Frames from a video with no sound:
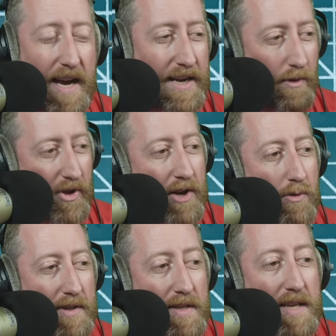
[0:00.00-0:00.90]
I don't think
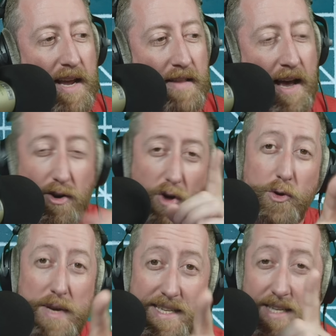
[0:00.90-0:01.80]
Grunt's saying that,
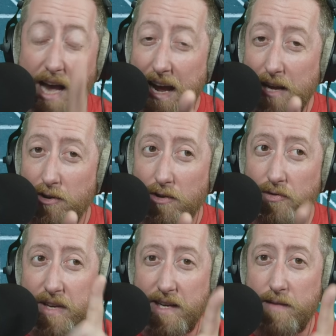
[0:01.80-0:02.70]
although his title
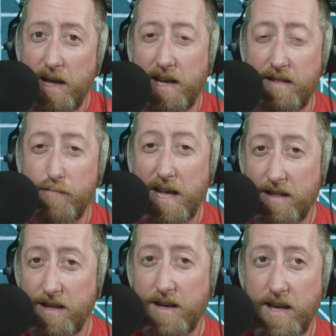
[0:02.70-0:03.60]
did make me
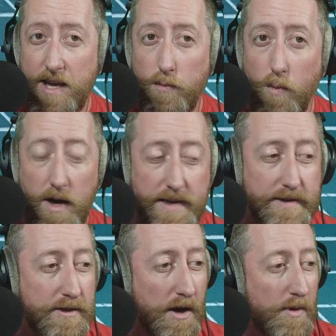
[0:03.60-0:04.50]
think he
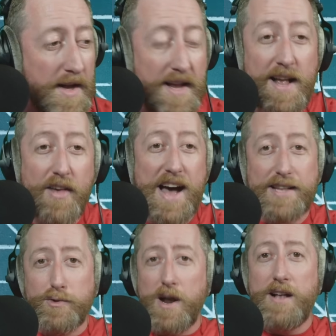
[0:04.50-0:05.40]
was. So
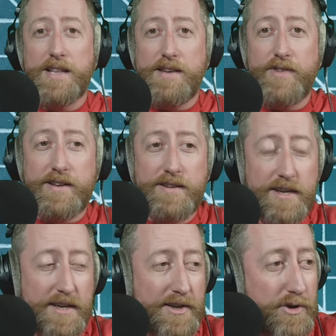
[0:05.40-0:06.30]
that's where I'll leave it.
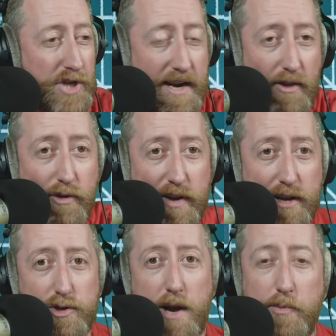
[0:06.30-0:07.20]
Go check out the
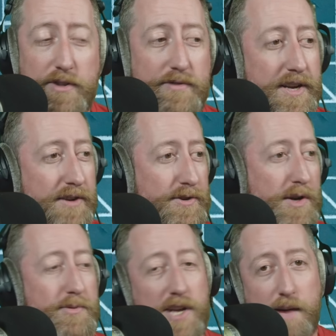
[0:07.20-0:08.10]
video. I'll drop it in the video
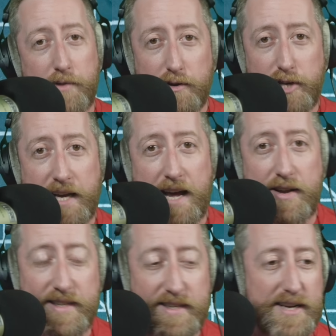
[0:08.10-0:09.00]
description. I'm going to go check out
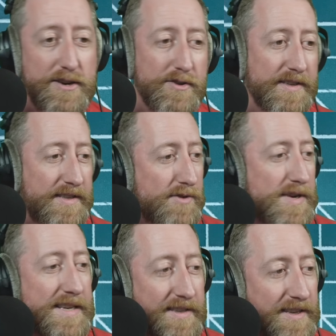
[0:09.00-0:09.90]
his SERE
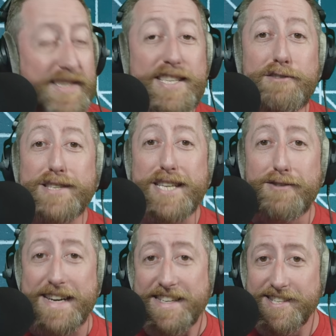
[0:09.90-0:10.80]
series. SERE
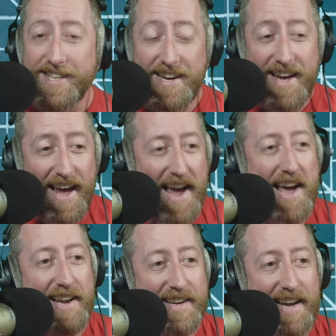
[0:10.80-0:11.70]
series!
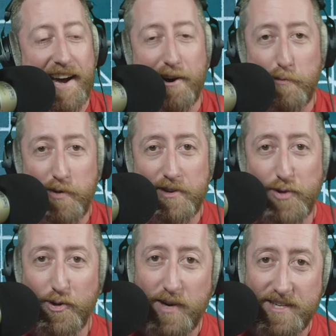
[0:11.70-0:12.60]
And I hope you
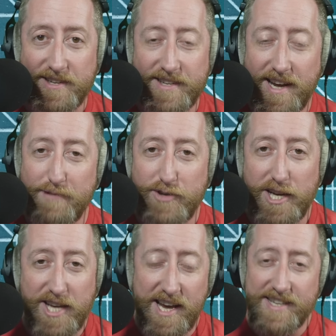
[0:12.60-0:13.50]
enjoy the rest of your day. I'm
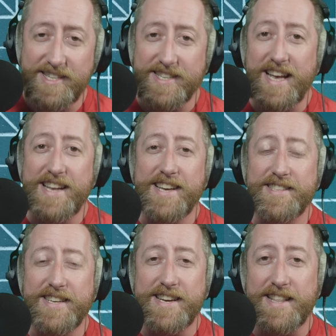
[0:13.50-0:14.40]
Josh K I six N A
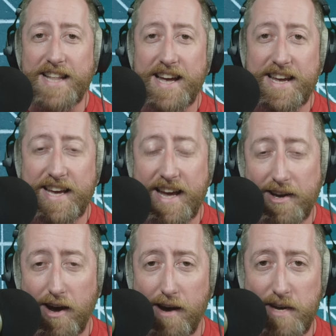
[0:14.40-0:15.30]
Z. Like,
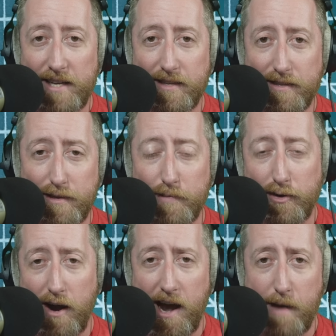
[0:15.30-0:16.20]
comment,
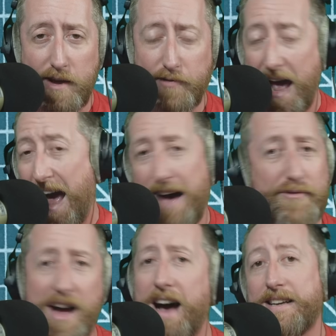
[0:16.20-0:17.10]
subscribe if you have
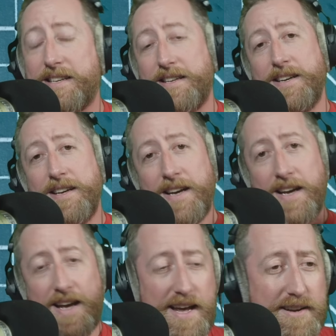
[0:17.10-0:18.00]
not.
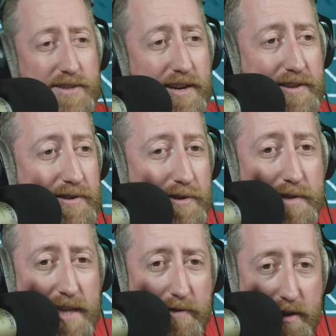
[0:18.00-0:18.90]
And I'll talk to you soon.
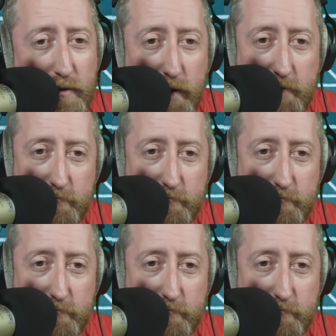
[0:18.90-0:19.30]
seventy-three.